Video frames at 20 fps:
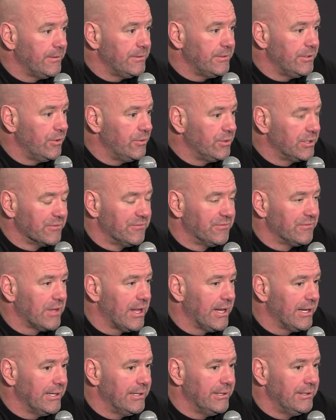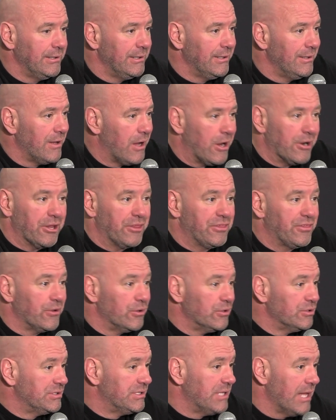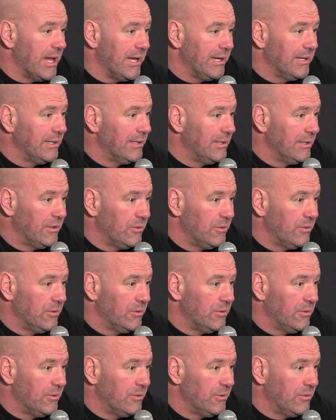You know, you can fly in on a Thursday